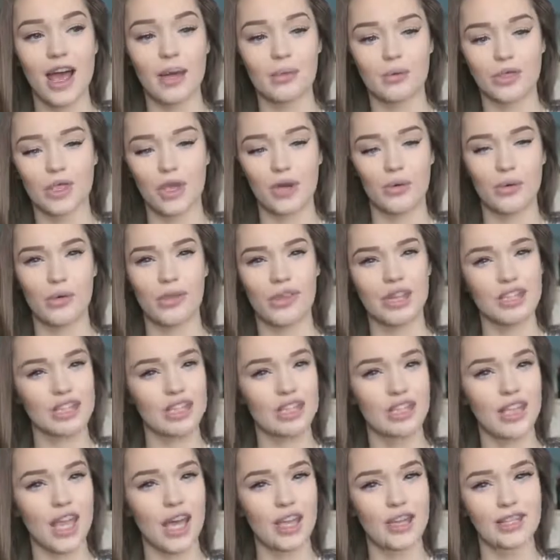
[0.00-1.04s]
So this
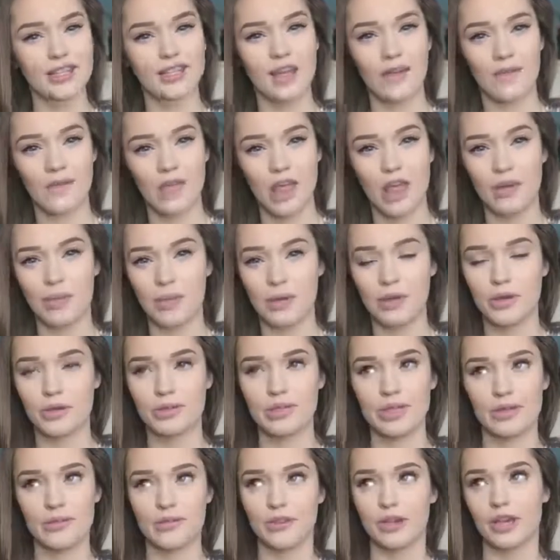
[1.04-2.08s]
is kind of stuff that I've been
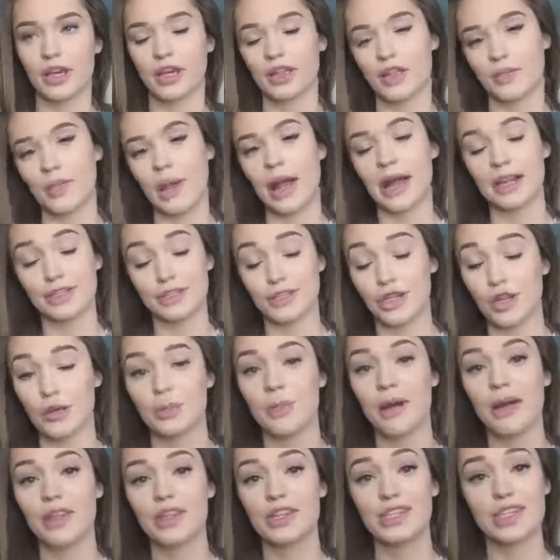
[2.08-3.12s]
using for like the past 2
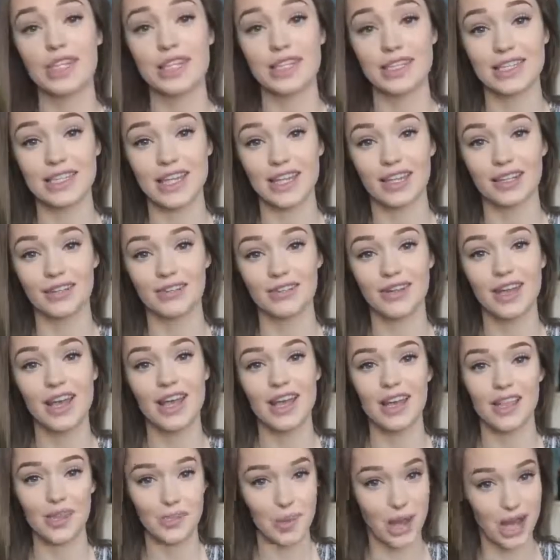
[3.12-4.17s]
months instead of
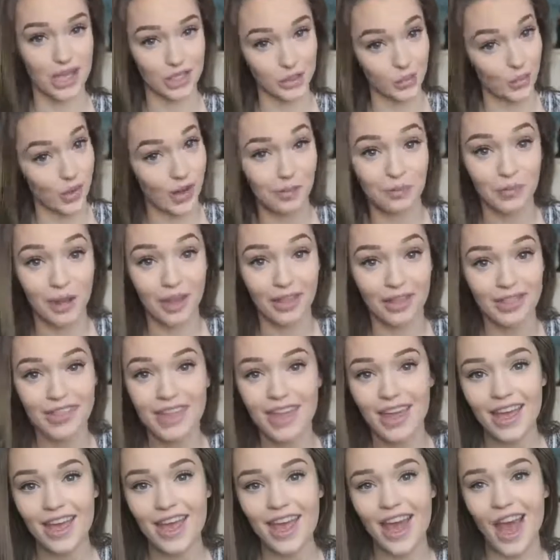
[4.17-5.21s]
the past 1 month.
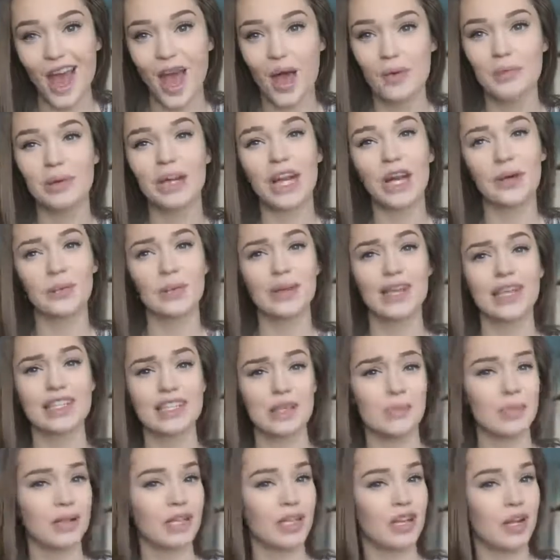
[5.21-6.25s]
And I realize
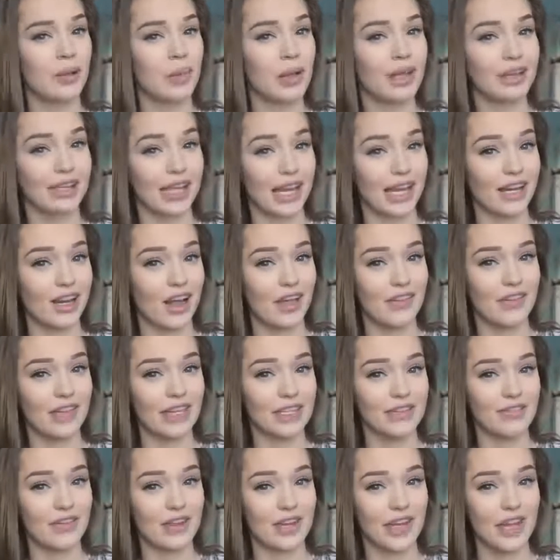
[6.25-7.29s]
I'm a little bit late on
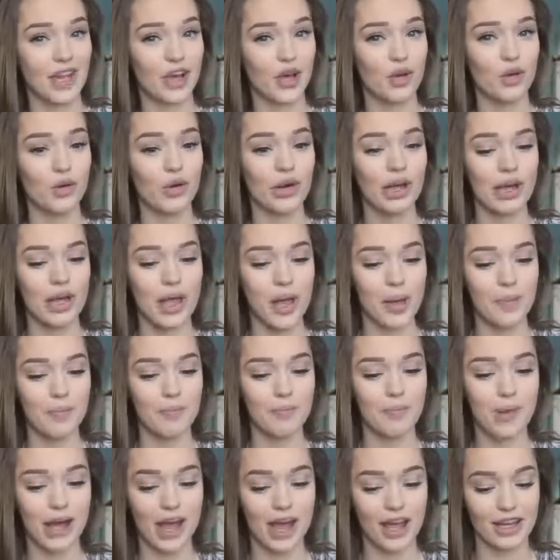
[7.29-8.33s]
this video,
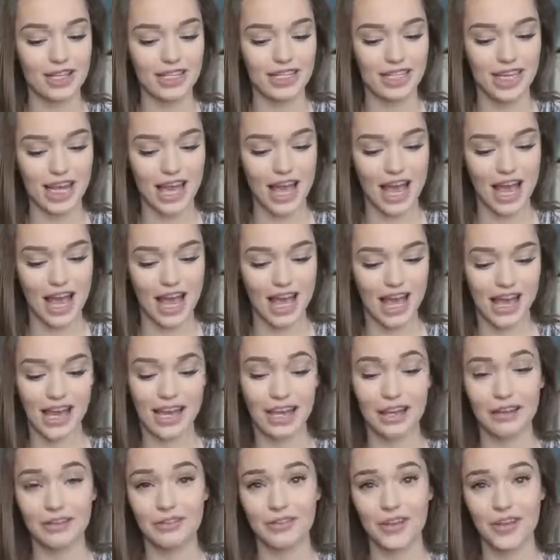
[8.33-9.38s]
but
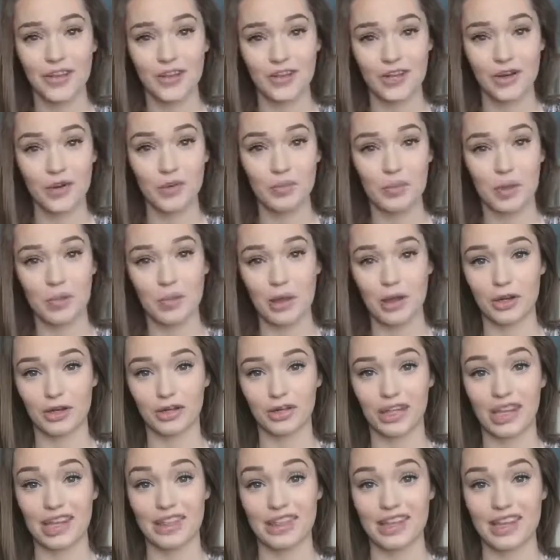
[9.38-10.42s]
I figured it would be better
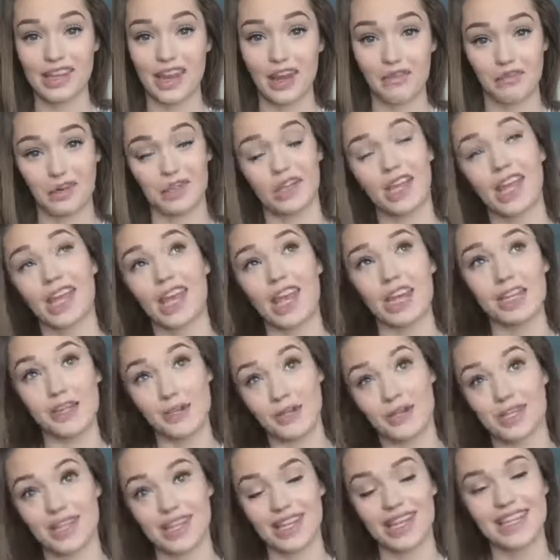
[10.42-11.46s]
late than never, like I
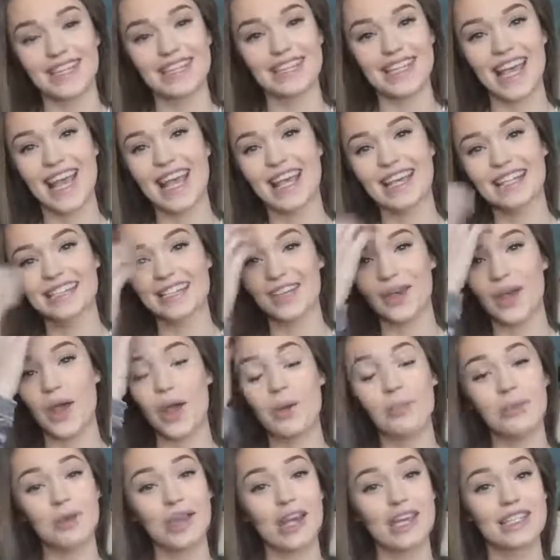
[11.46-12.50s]
usually say, so I
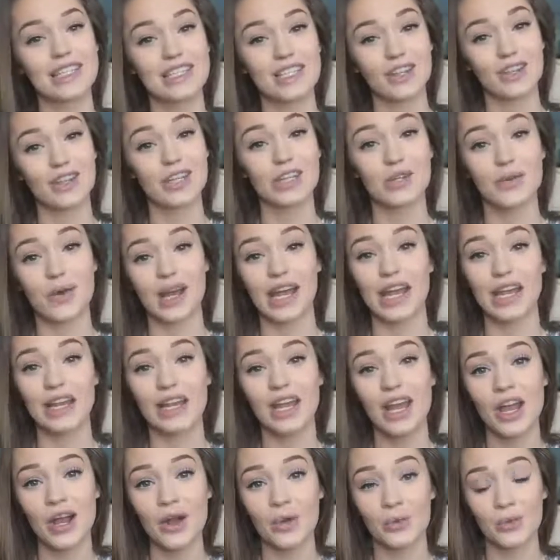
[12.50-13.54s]
hope you guys still enjoy it
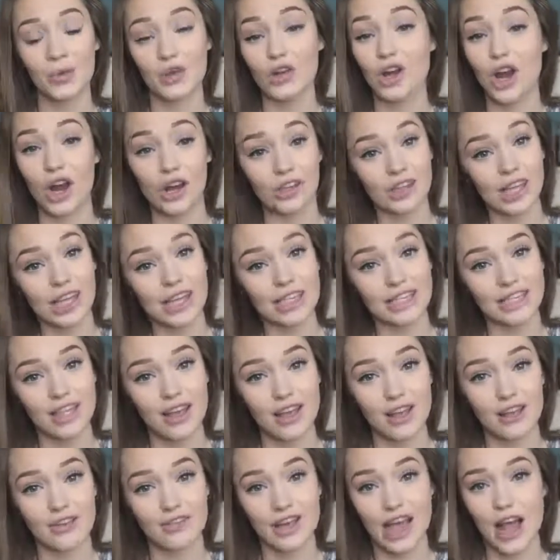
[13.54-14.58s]
regardless
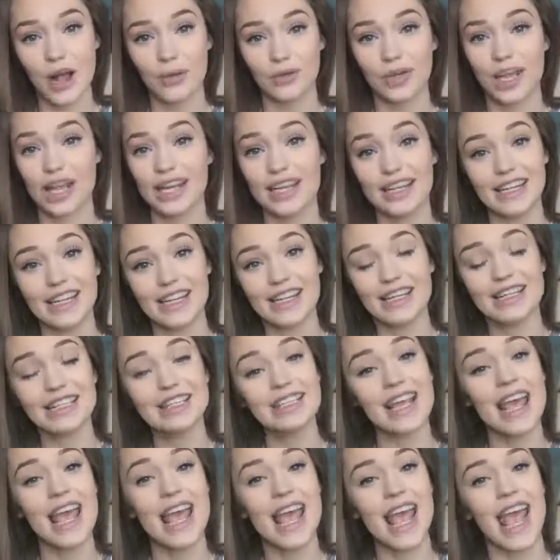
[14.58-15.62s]
of how late it
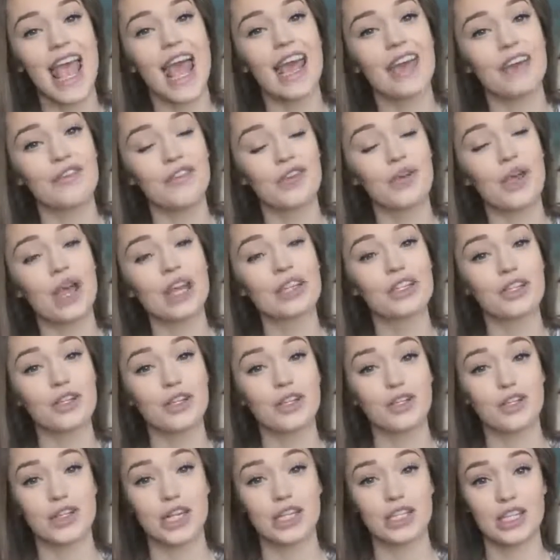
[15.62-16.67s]
is. And if you guys are
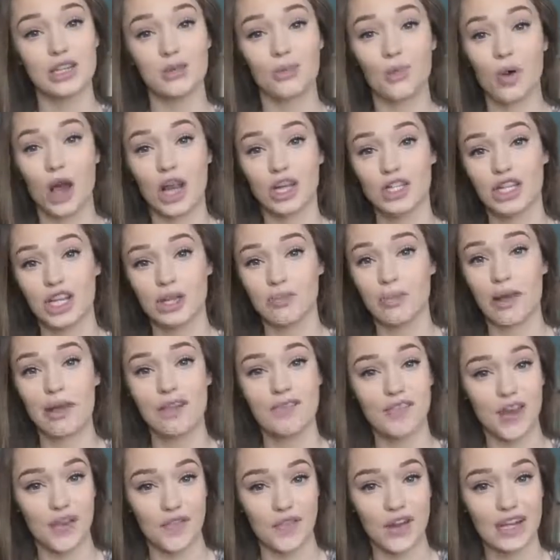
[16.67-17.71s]
interested in watching my
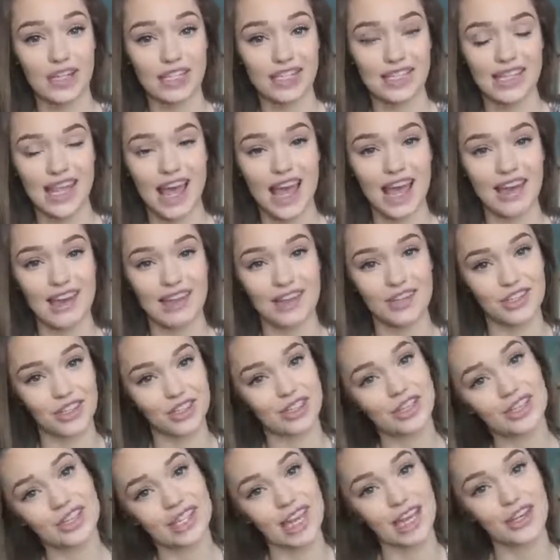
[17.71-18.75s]
favorites, then
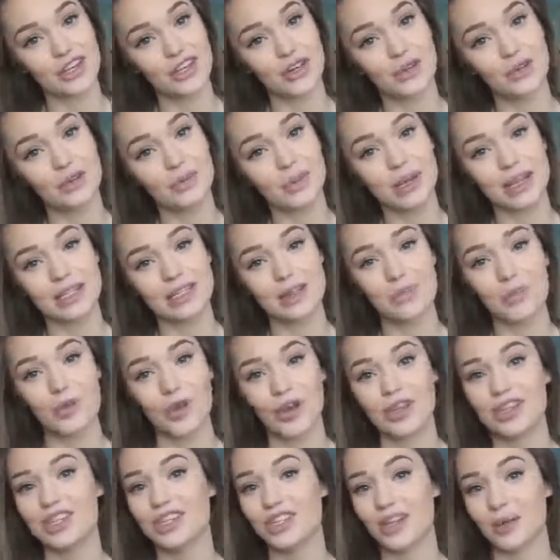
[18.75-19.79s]
just stay tuned because I'm
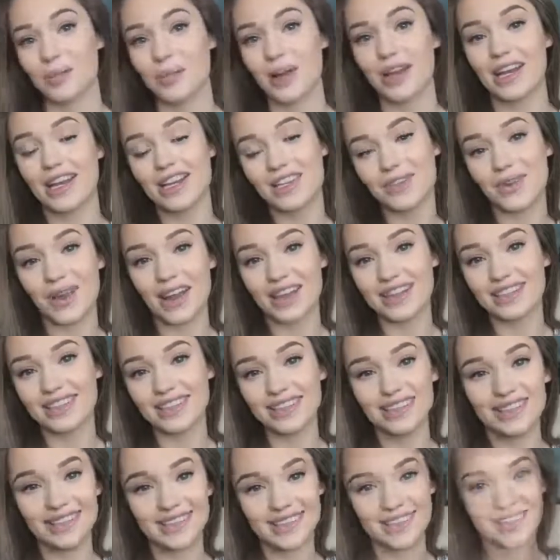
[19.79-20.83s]
going to jump right into it.
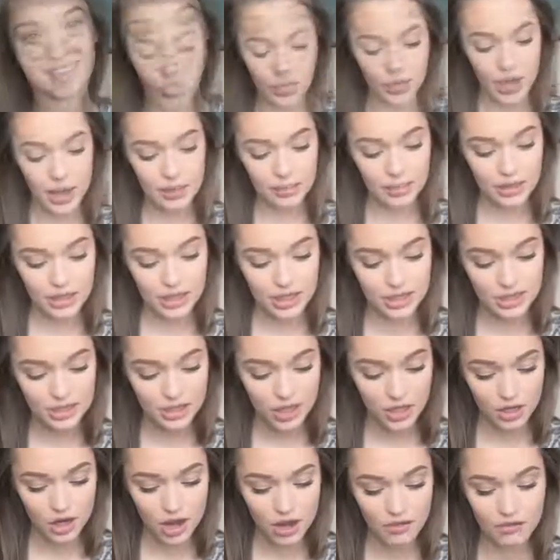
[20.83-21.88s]
So I'm going to
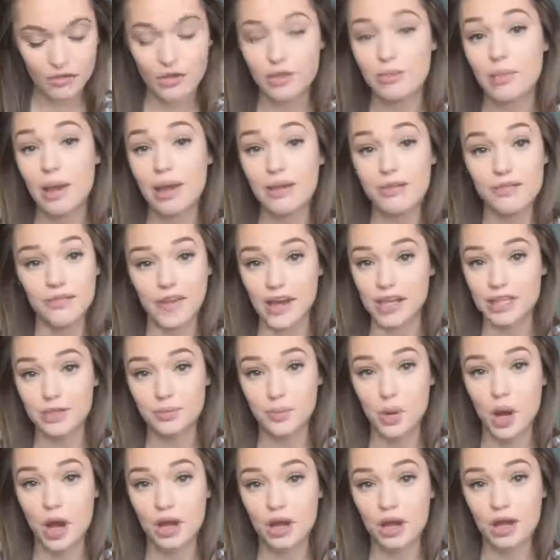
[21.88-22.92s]
start off with my face
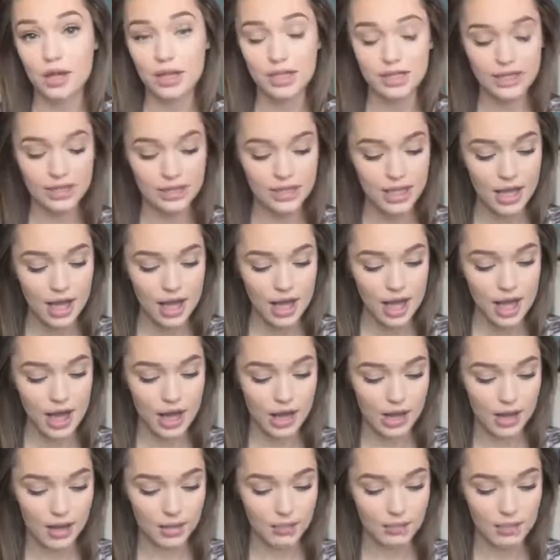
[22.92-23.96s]
products,
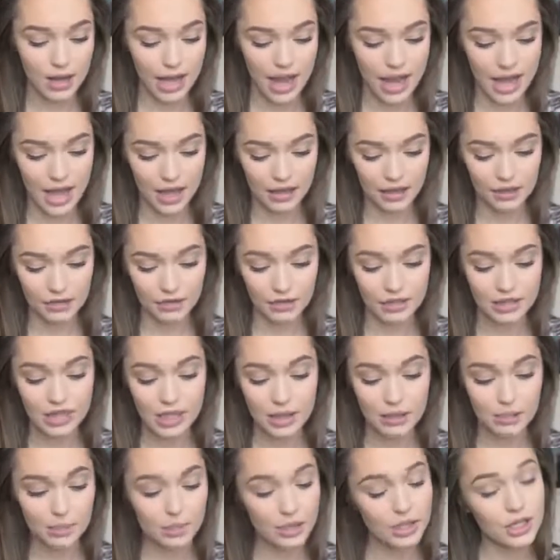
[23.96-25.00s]
and the first thing
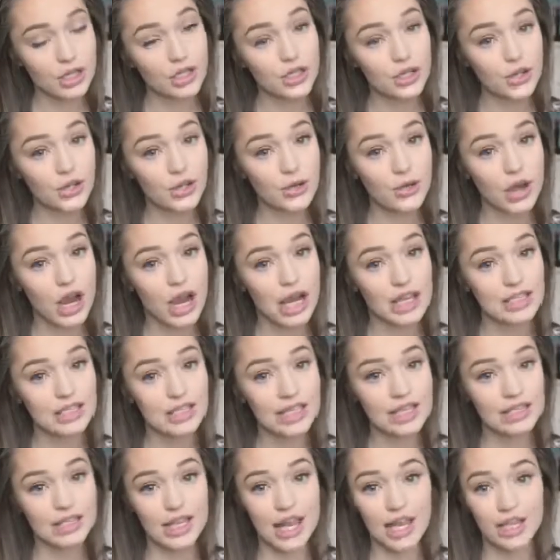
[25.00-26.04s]
I'm going to show you guys
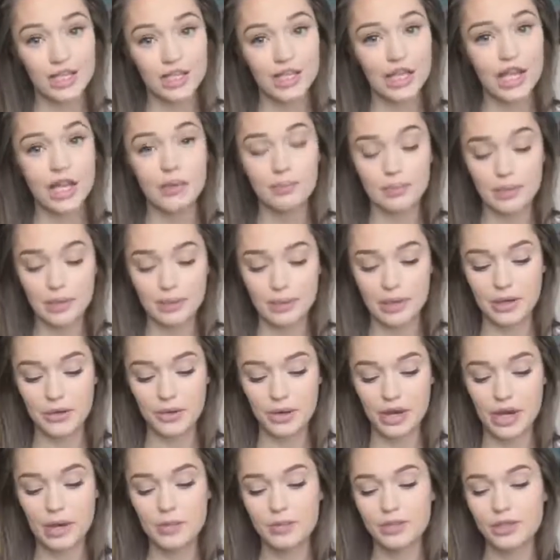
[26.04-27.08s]
is actually a BB
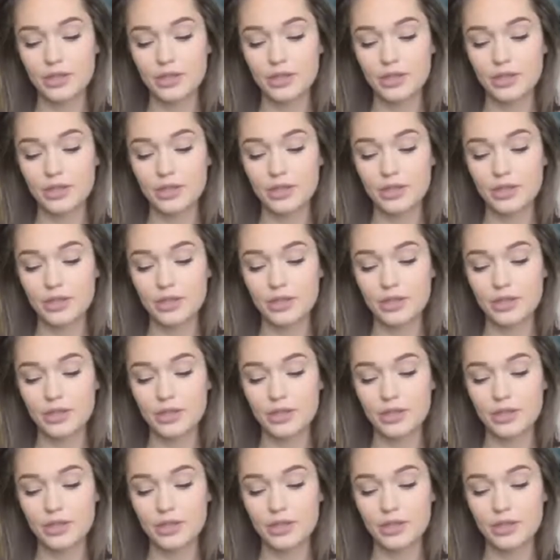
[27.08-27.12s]
cream.